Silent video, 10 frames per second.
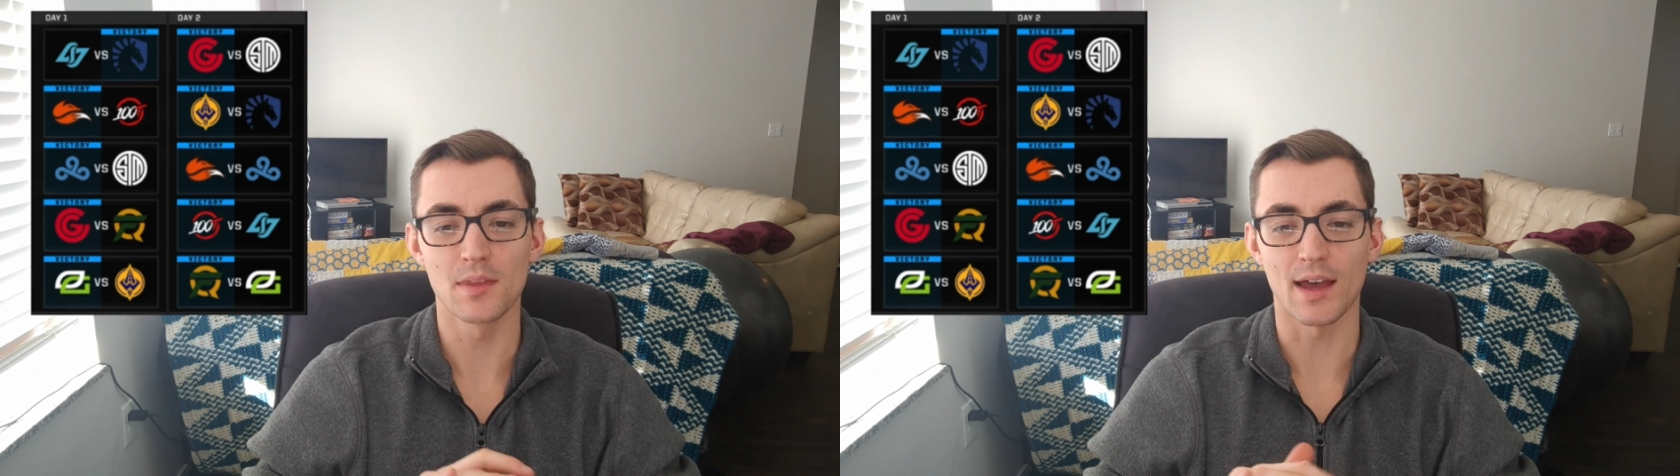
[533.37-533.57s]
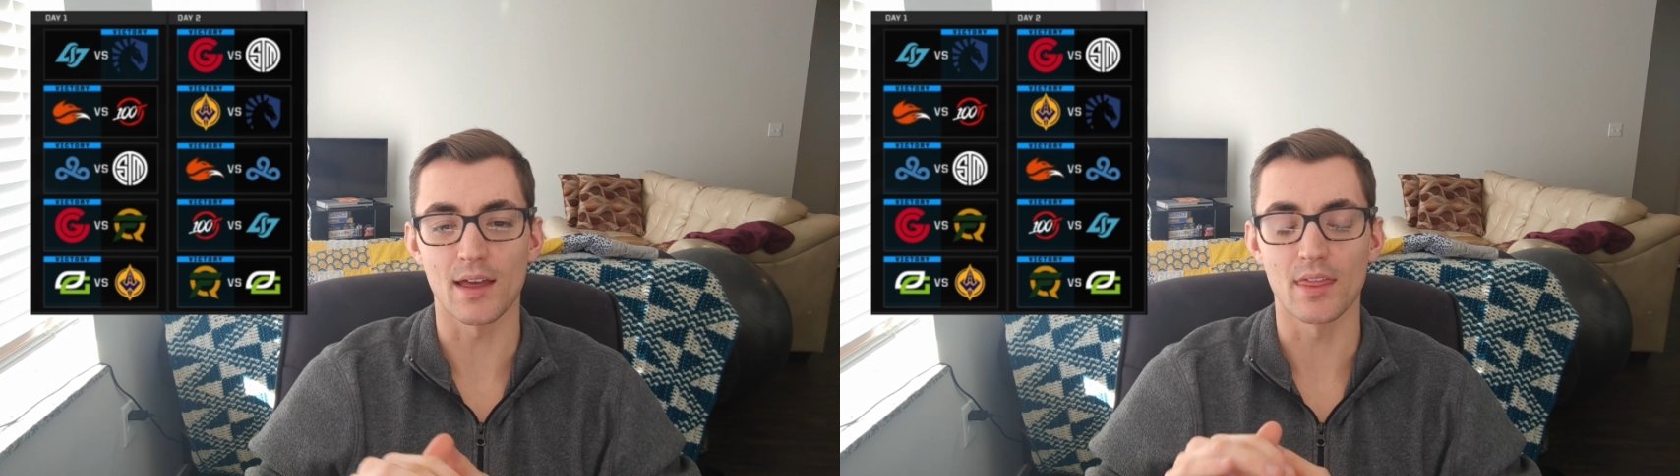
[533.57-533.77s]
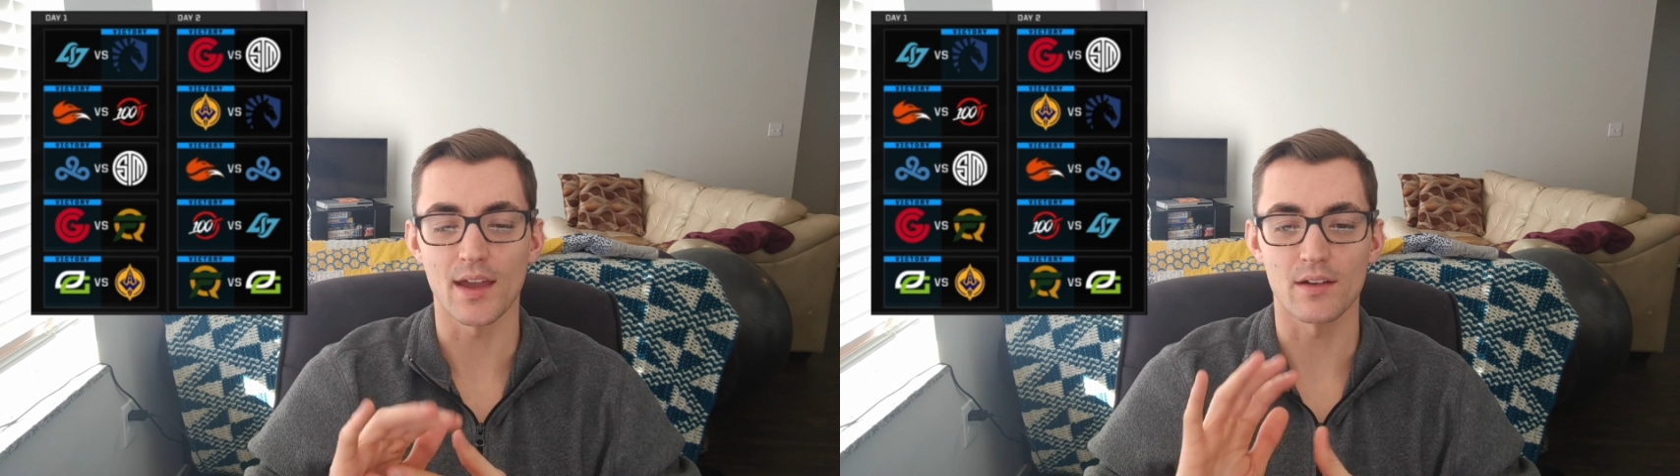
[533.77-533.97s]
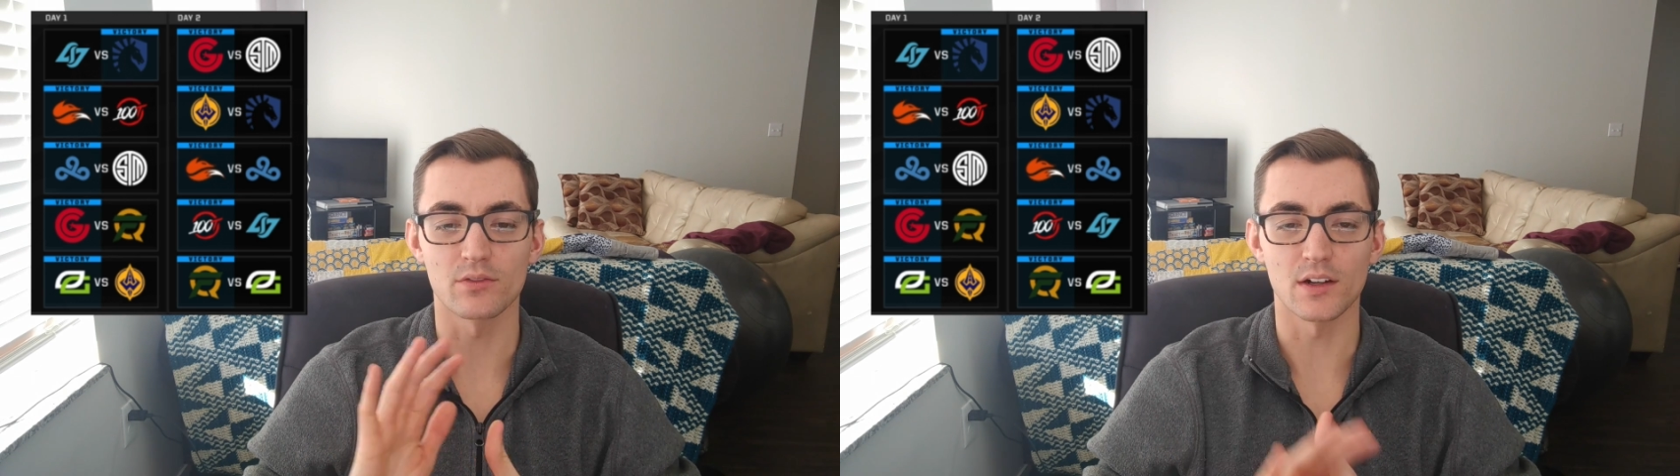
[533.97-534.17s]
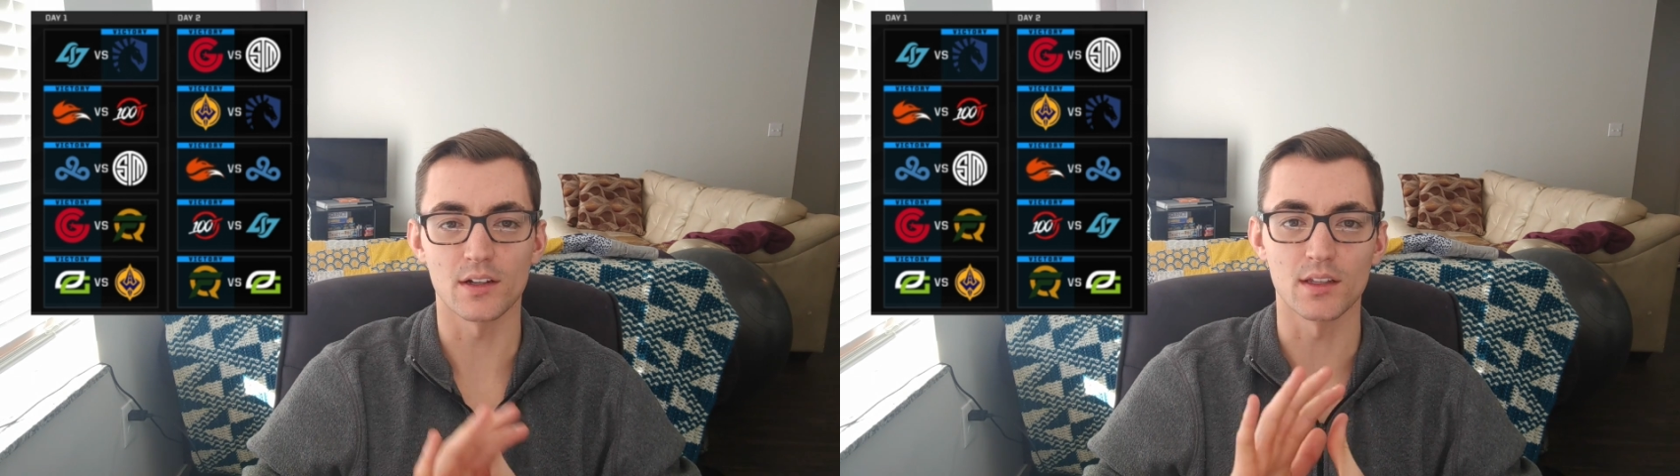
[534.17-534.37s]
that they
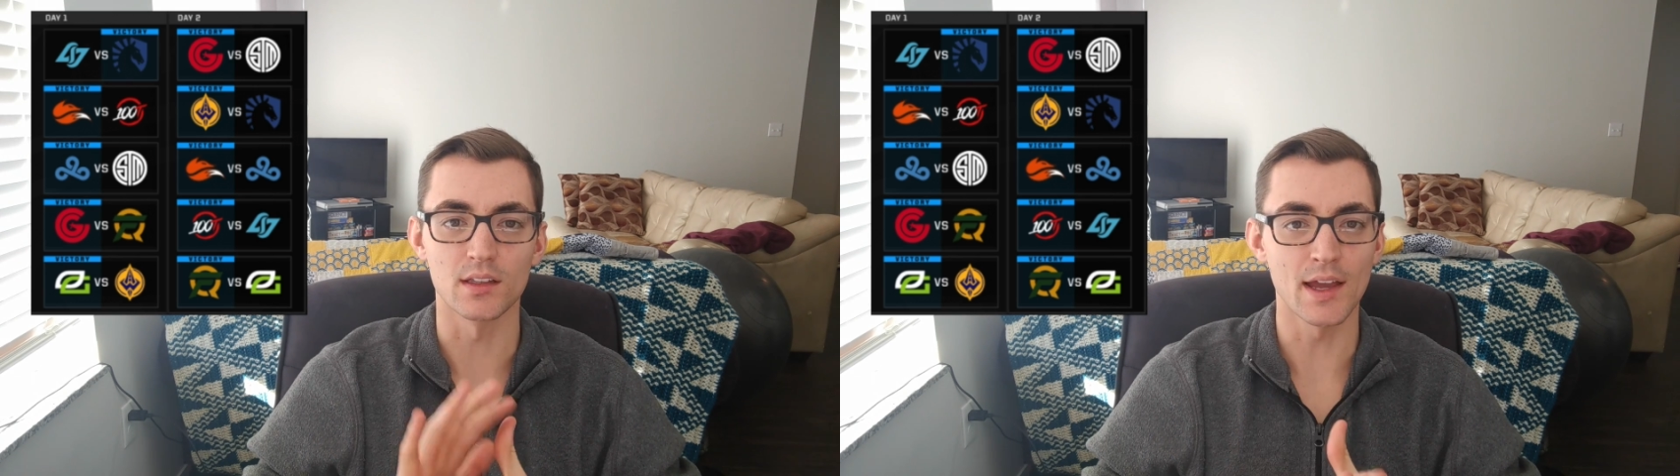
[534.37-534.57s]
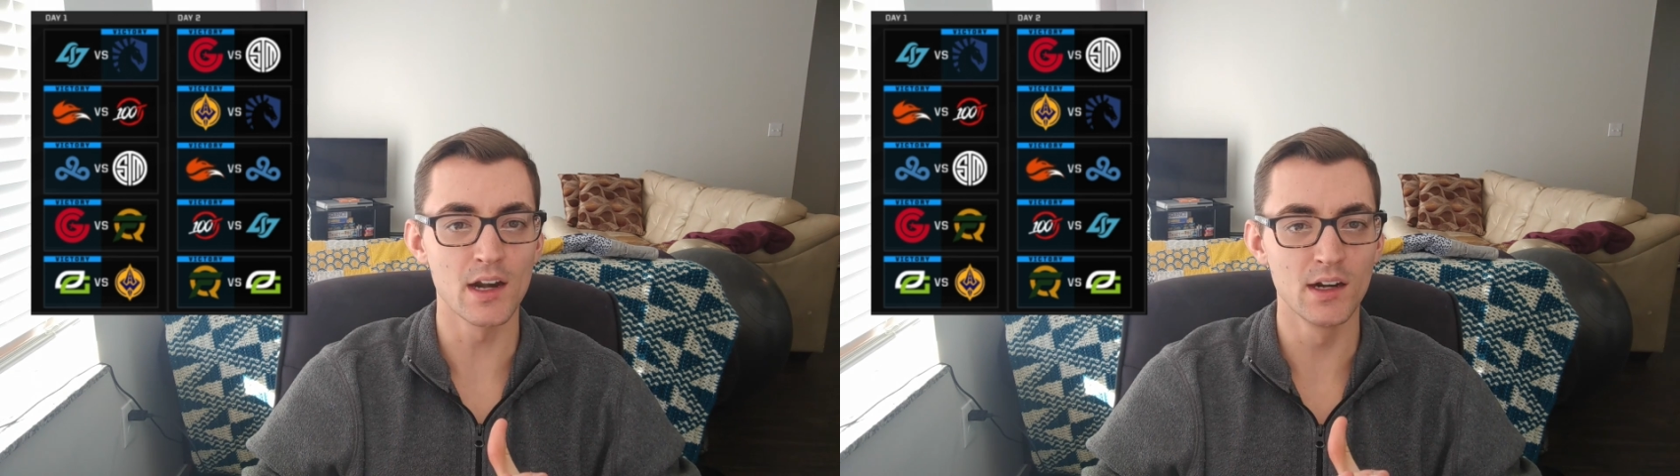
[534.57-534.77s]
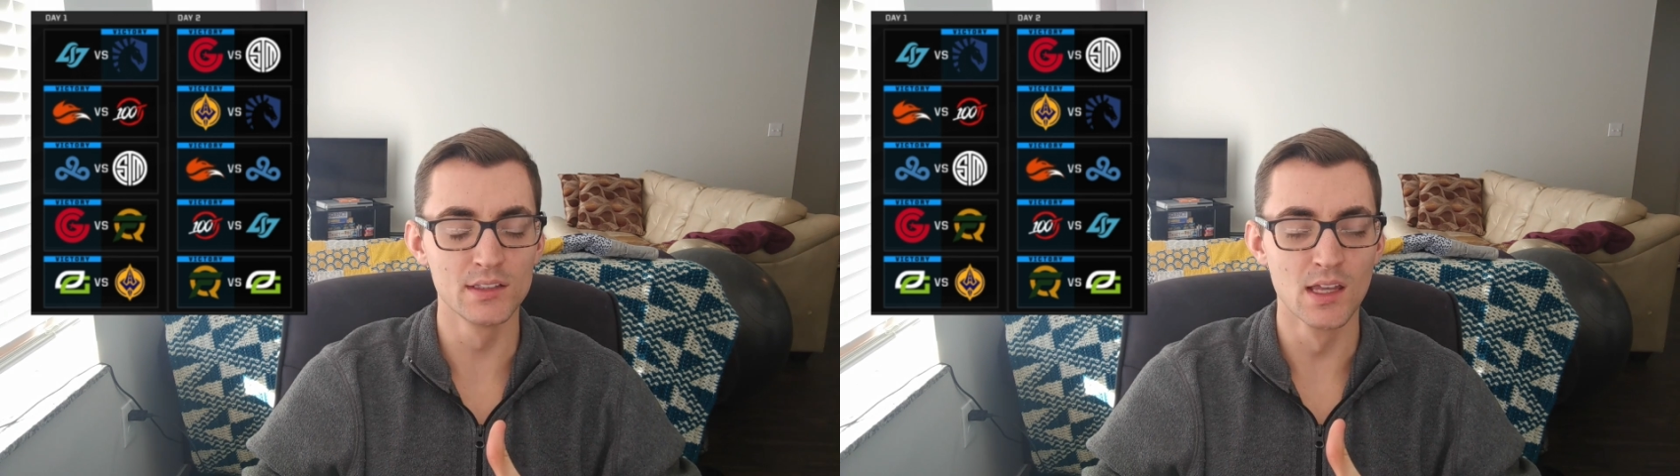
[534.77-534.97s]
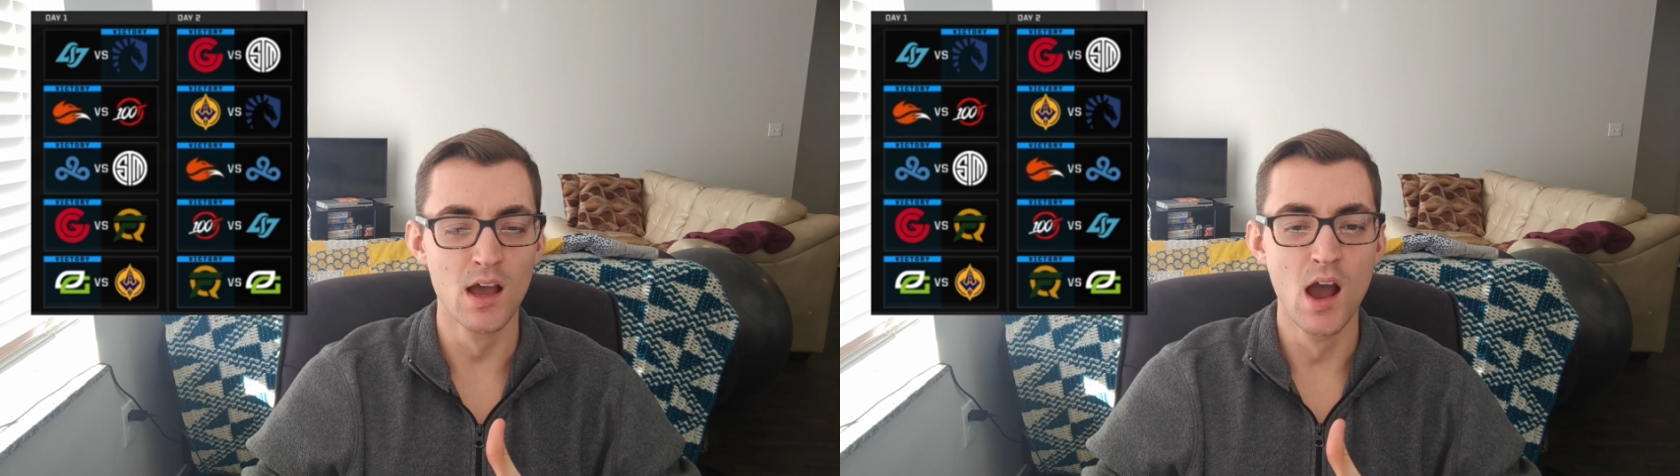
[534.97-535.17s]
have very good laners.